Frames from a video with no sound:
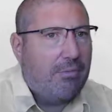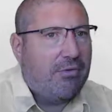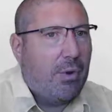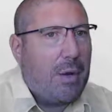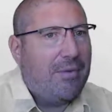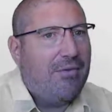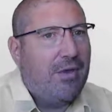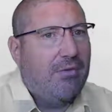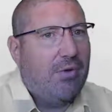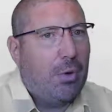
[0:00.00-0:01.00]
So even if
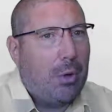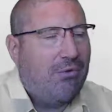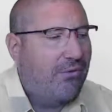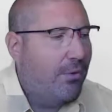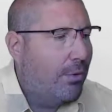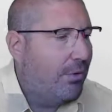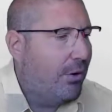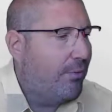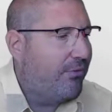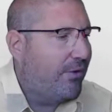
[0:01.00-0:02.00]
you're doing a for
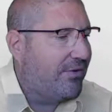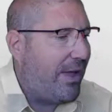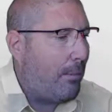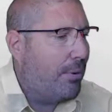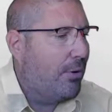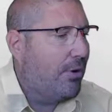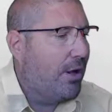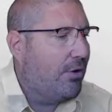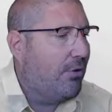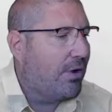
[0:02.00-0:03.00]
loop, for example,
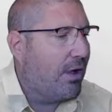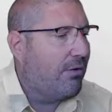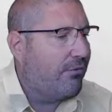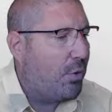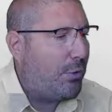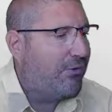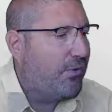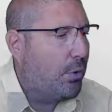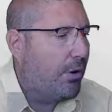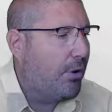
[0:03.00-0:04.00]
and you're going through a
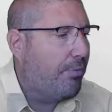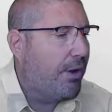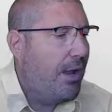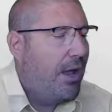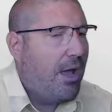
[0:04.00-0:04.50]
for loop,